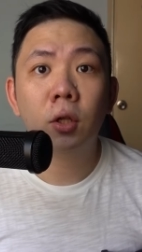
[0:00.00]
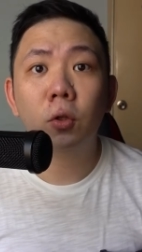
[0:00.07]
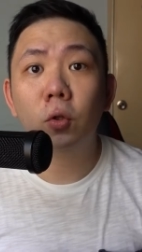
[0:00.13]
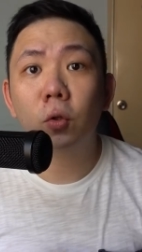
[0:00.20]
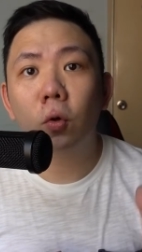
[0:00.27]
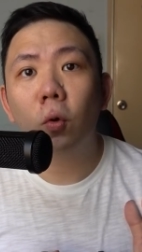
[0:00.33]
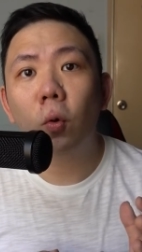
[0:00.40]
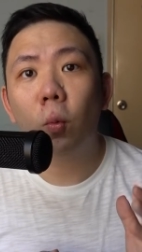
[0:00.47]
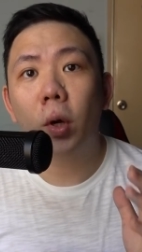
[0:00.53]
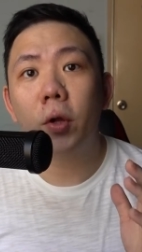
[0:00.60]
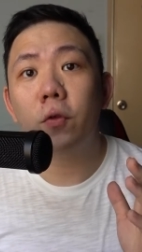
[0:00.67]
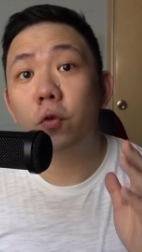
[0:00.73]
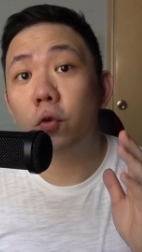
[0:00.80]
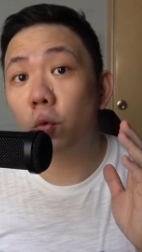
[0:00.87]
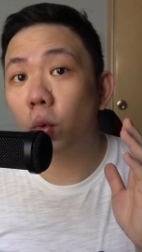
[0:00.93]
Know
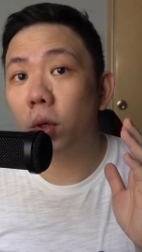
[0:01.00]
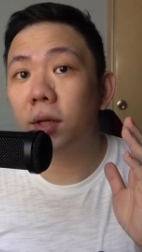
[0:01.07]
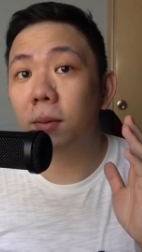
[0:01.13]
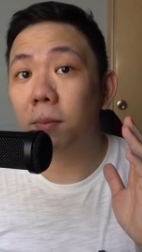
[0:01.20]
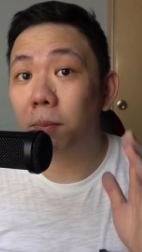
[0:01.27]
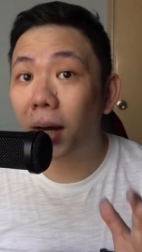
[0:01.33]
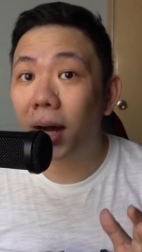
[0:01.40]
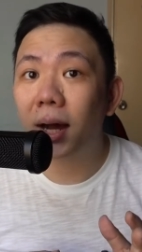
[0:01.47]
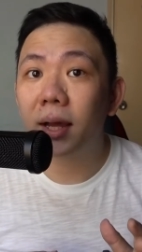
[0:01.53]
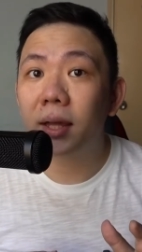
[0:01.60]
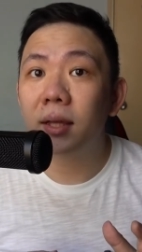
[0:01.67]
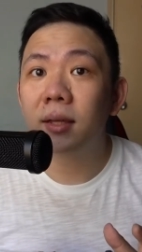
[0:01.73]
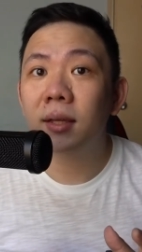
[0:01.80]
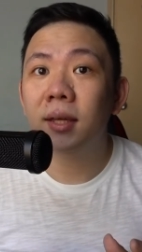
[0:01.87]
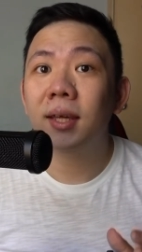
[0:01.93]
what you want to
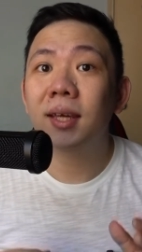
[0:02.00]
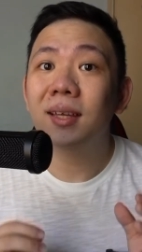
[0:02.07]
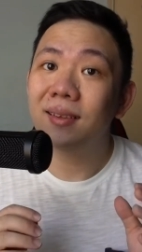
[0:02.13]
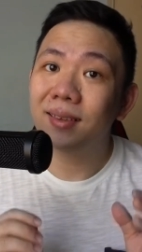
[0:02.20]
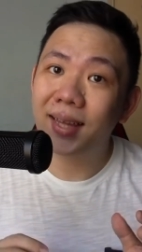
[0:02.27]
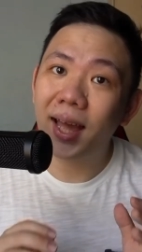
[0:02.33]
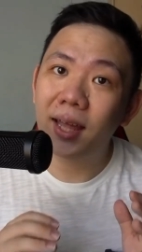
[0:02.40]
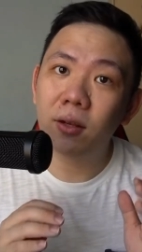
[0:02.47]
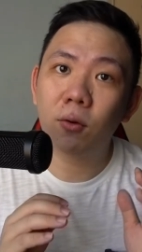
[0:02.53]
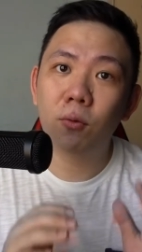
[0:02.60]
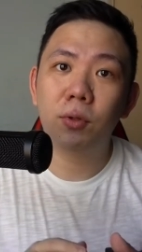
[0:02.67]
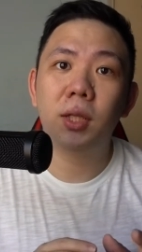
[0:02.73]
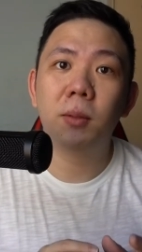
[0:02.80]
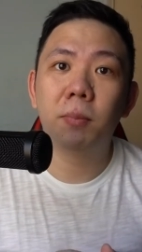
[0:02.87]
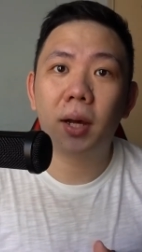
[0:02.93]
buy, then
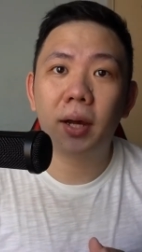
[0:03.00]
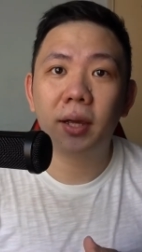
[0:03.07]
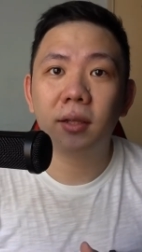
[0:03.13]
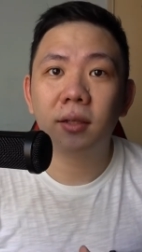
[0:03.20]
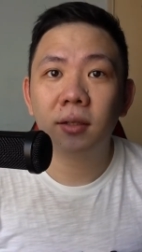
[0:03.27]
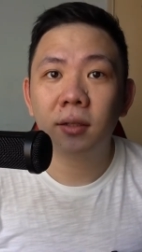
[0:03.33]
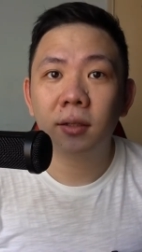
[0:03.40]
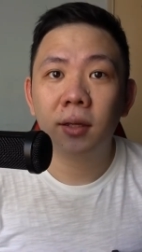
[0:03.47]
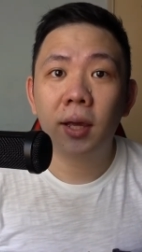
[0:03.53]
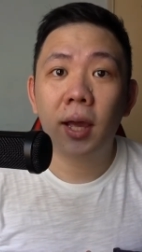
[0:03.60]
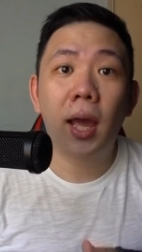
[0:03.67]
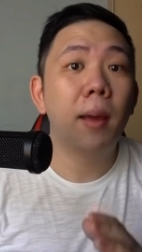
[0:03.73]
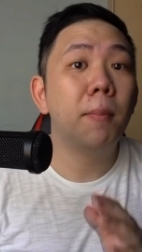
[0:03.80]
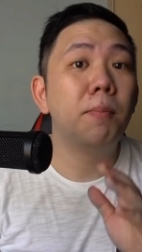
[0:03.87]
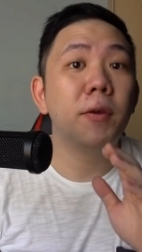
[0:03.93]
only buy it.
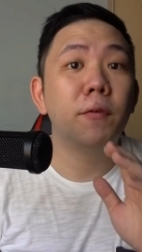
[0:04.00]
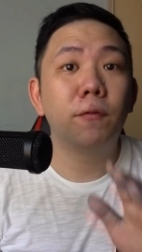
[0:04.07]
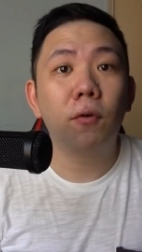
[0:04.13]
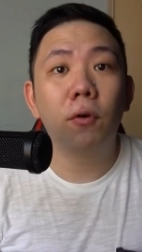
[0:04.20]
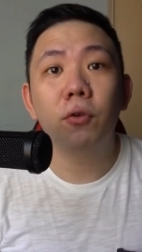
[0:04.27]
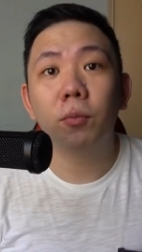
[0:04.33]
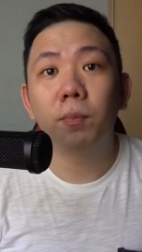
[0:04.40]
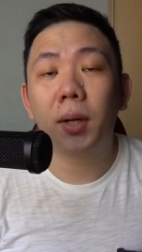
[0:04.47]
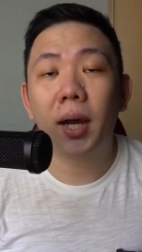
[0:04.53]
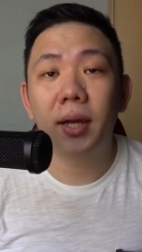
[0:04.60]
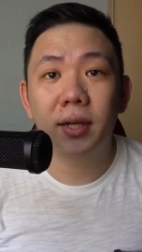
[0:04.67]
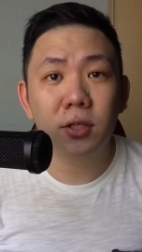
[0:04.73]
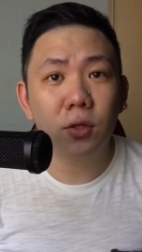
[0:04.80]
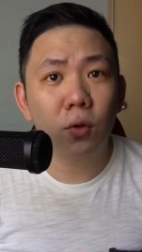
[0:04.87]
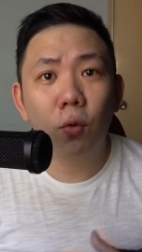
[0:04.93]
And before you
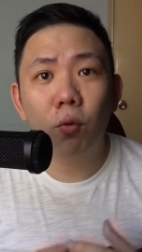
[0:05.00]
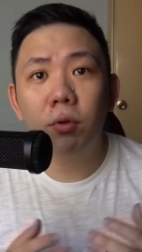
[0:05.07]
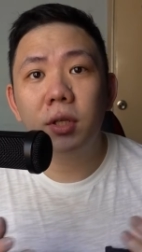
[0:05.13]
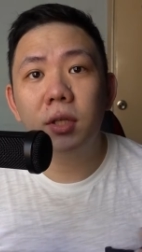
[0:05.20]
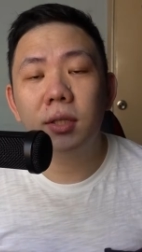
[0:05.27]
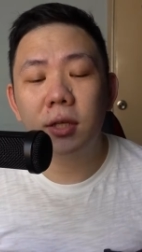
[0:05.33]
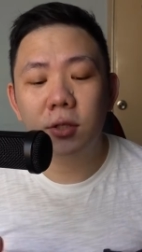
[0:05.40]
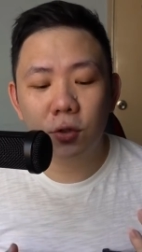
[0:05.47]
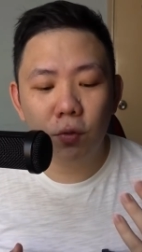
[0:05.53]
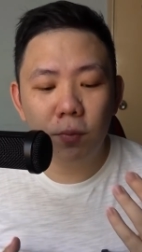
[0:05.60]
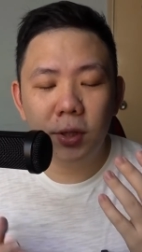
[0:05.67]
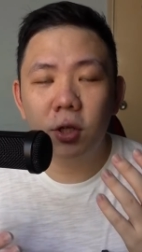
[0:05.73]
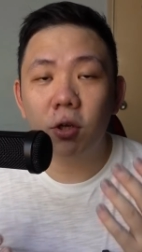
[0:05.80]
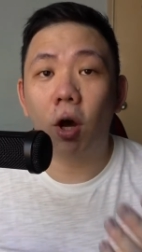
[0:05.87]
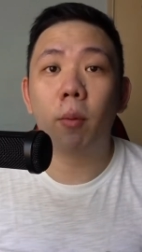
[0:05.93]
buy, there's so
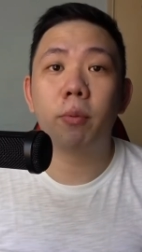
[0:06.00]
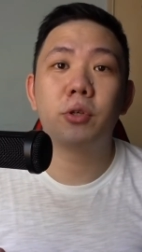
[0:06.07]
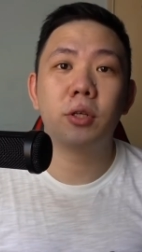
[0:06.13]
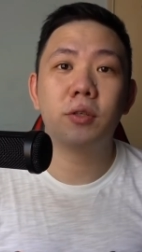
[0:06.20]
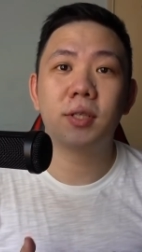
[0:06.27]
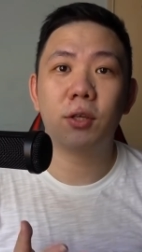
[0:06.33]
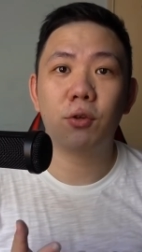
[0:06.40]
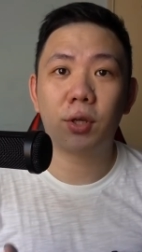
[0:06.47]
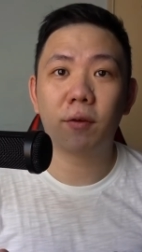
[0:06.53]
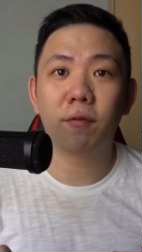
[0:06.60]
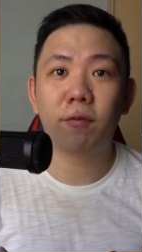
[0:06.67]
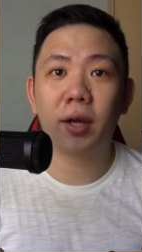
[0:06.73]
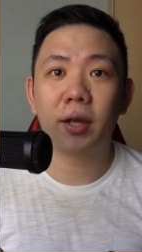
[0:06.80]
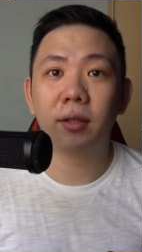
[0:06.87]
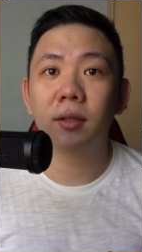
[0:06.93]
many options that you can
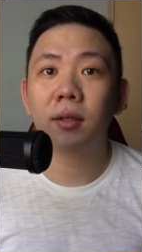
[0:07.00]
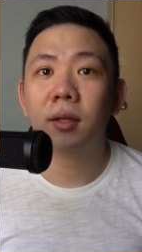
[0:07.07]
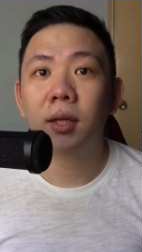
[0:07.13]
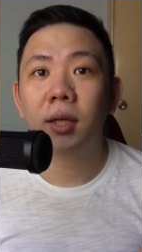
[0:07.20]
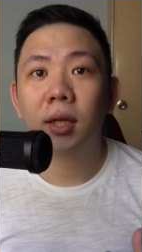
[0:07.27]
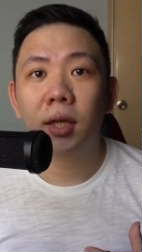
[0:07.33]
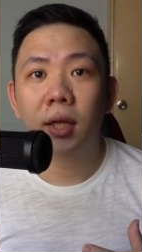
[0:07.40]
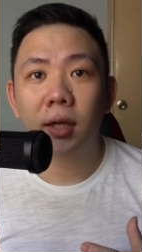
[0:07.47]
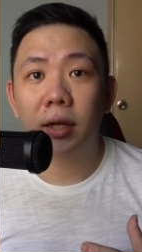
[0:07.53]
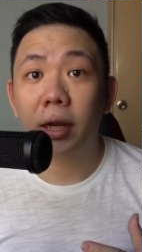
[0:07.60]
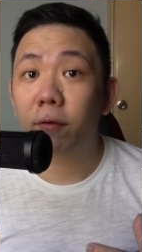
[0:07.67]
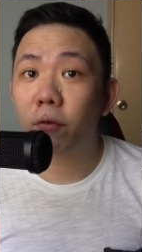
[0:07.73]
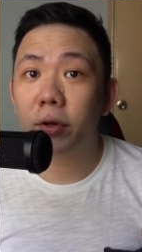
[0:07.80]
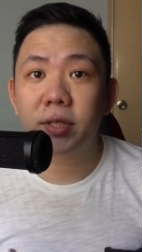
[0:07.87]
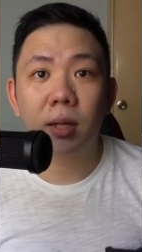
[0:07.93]
find.
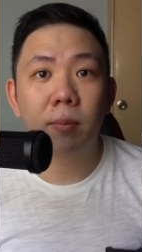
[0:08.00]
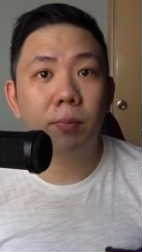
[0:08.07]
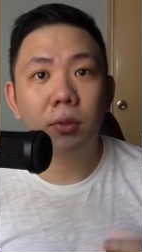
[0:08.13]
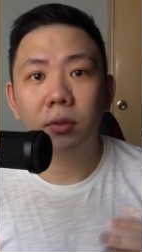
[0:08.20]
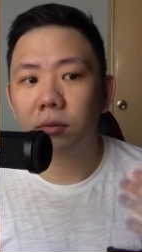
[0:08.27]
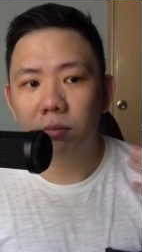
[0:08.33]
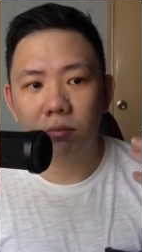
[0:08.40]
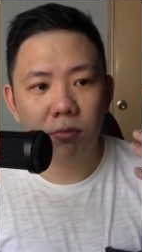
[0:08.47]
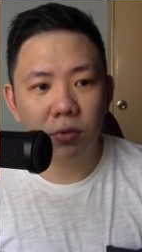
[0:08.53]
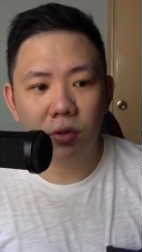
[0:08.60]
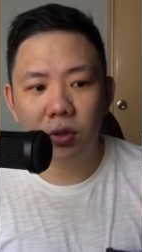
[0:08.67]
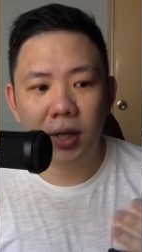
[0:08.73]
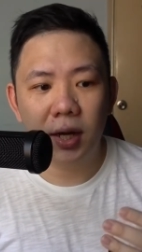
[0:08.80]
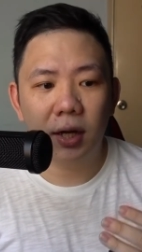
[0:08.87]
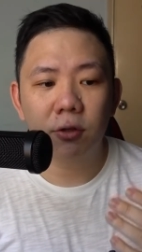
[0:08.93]
Like for example,
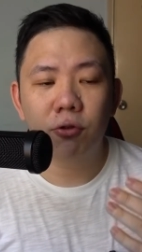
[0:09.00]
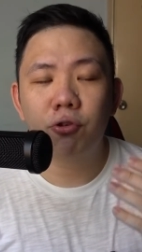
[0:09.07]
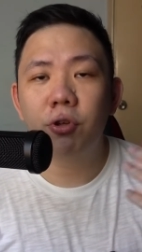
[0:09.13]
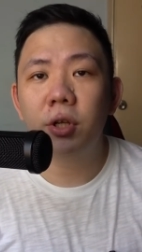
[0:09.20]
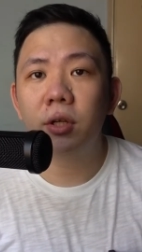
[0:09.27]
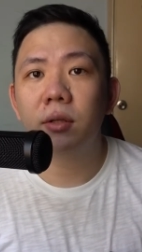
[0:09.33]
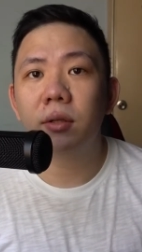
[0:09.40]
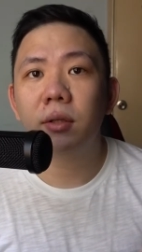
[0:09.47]
there are three